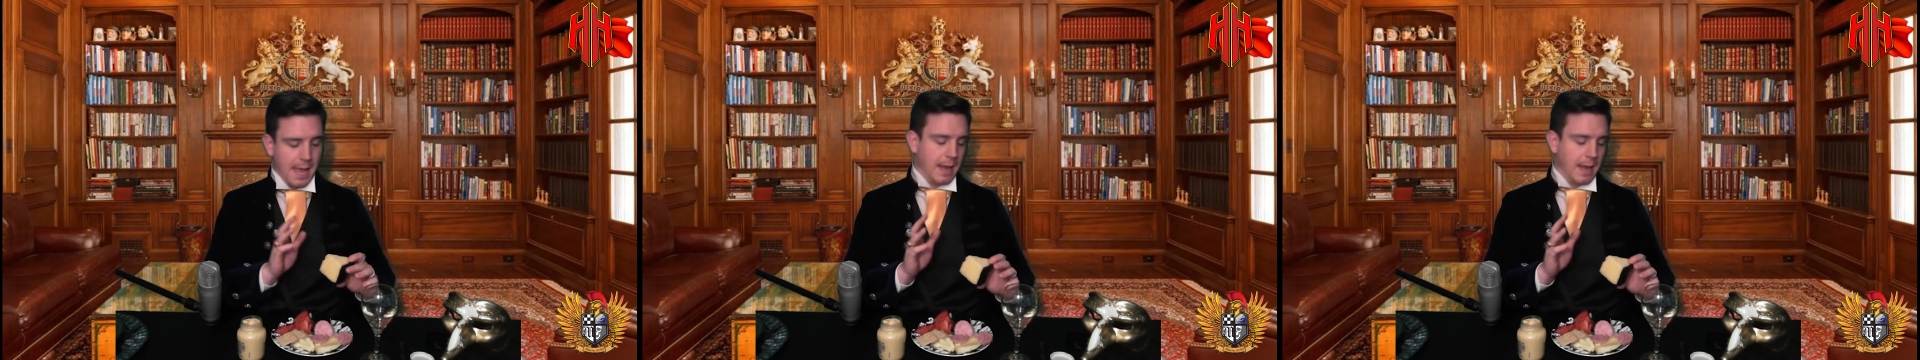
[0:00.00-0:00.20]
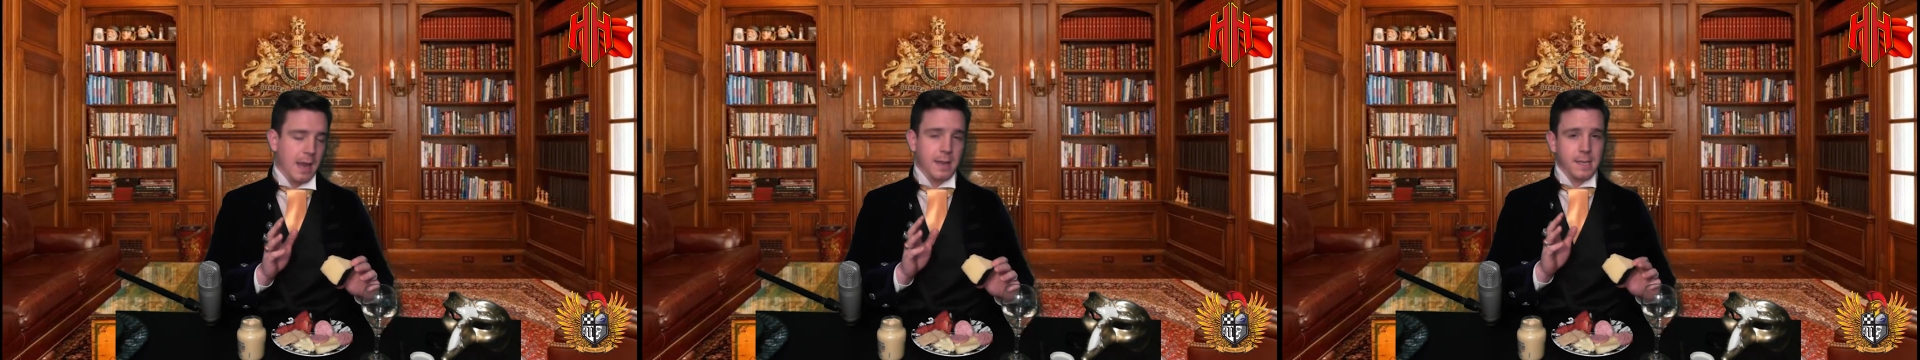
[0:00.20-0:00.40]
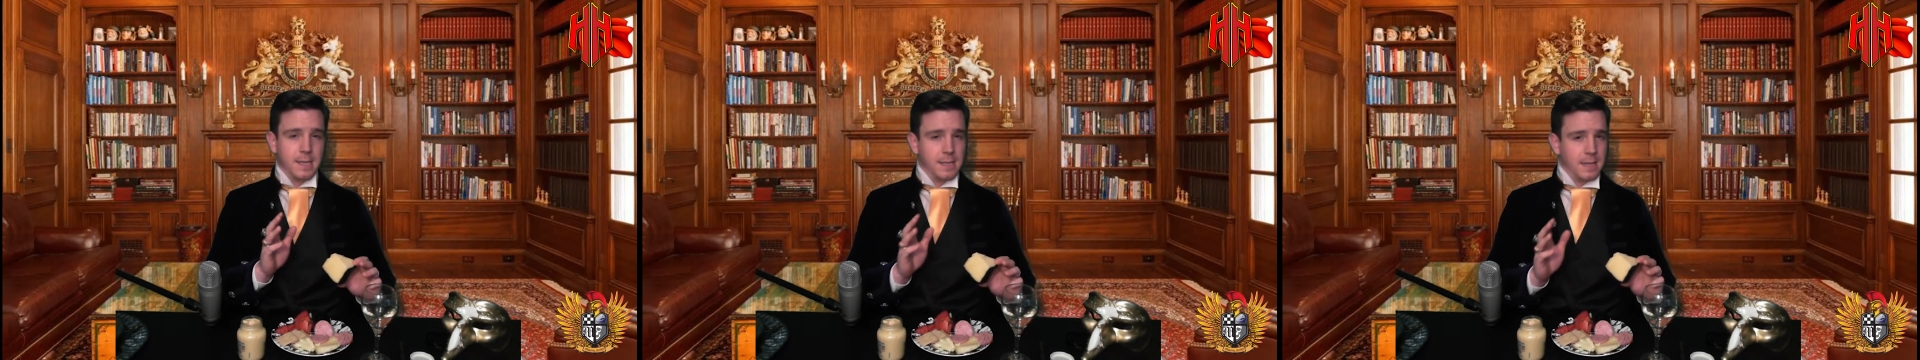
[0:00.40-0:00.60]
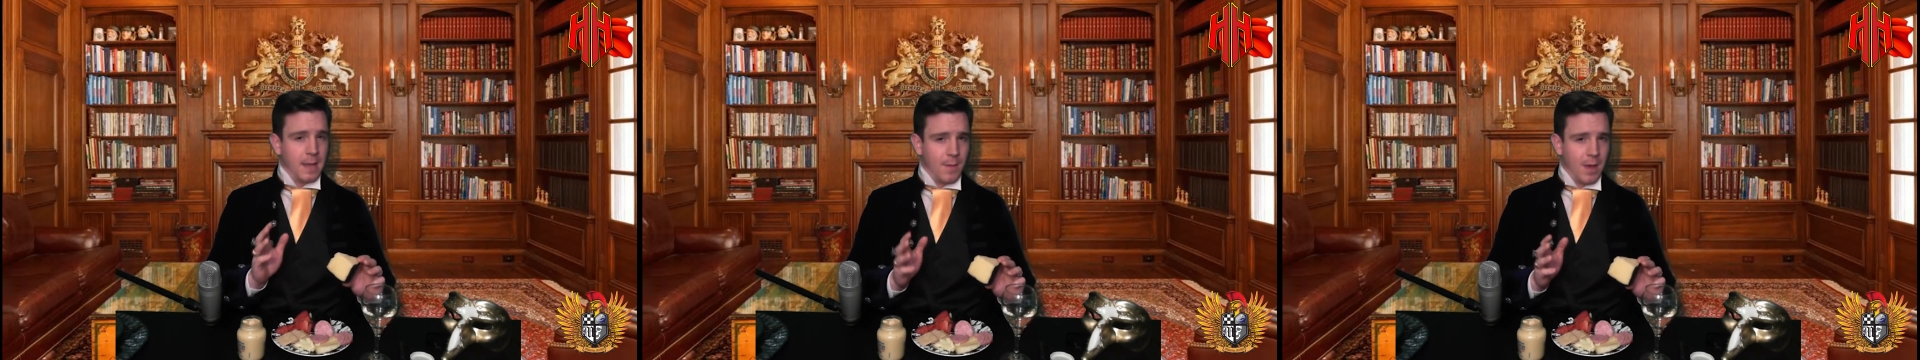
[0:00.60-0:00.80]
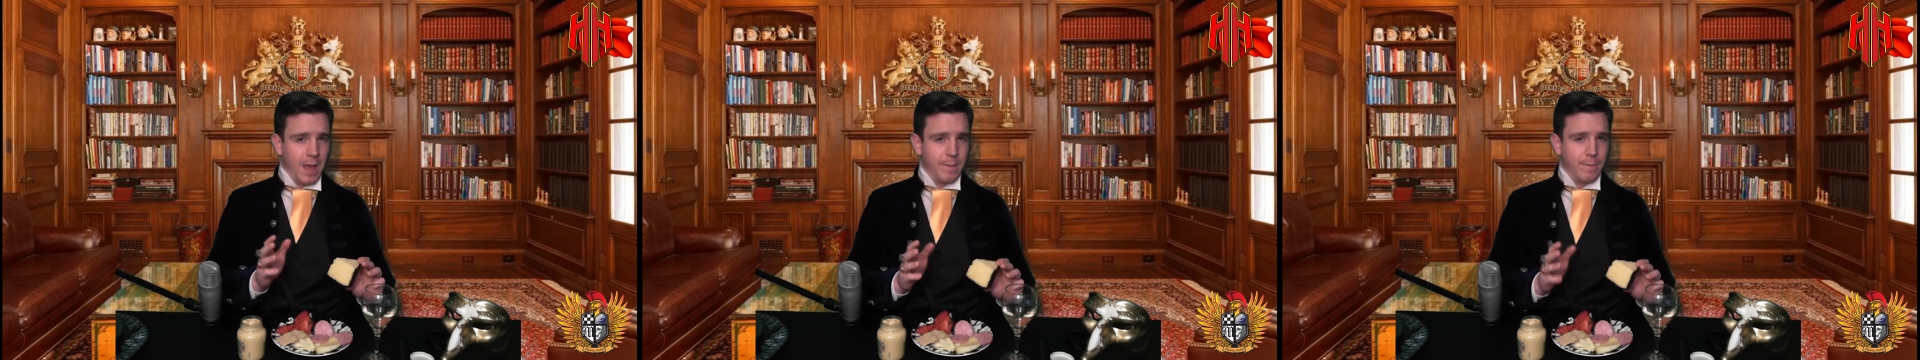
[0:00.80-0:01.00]
kind of
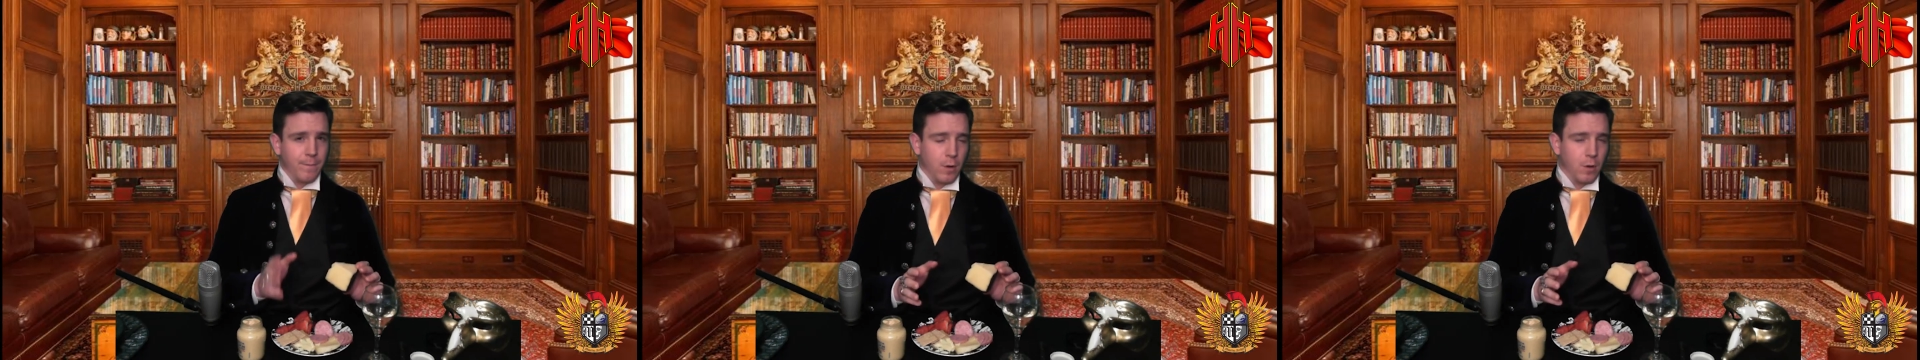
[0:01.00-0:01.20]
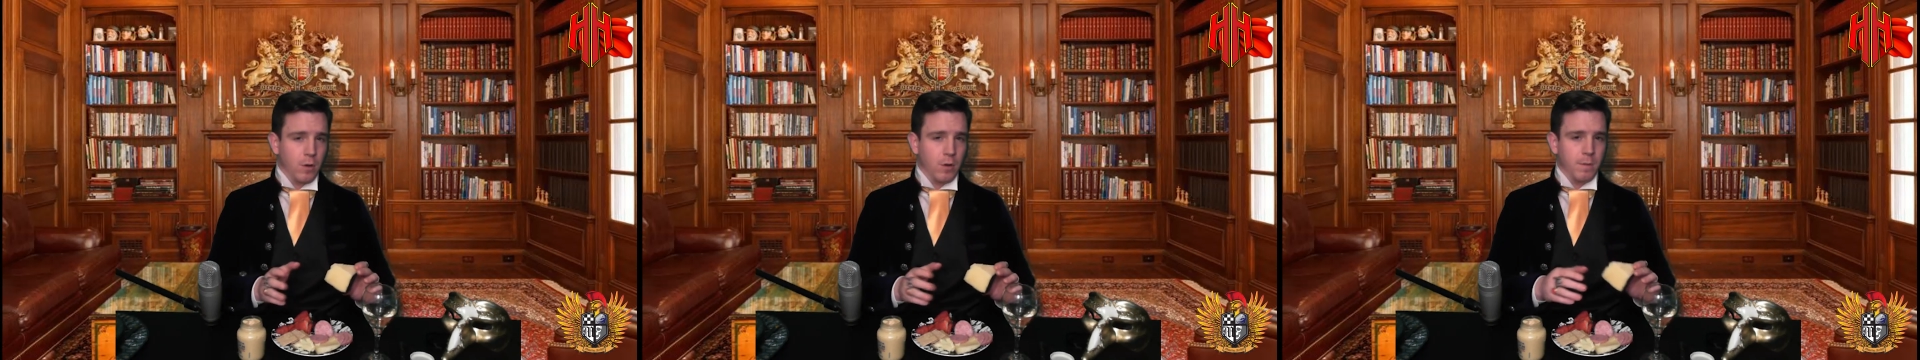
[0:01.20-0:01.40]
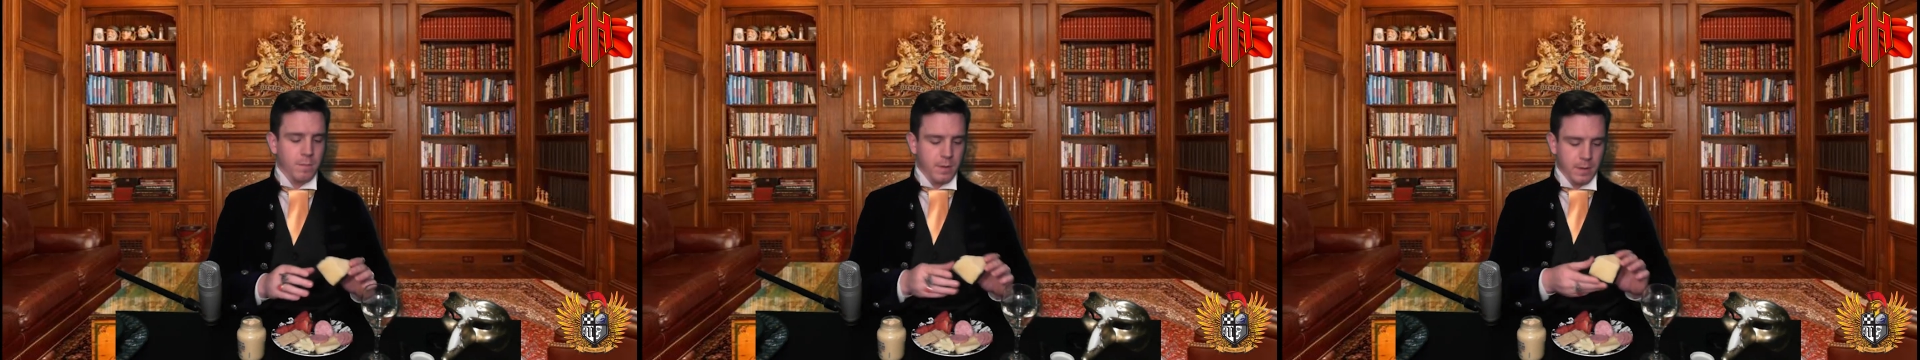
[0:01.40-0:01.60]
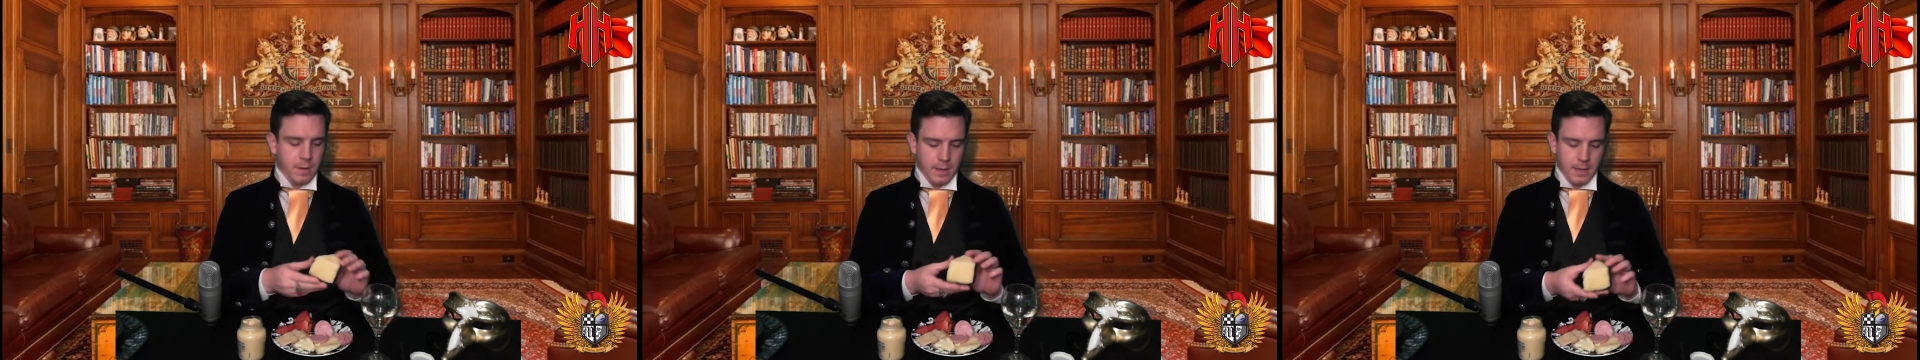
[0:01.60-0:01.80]
semi-firm,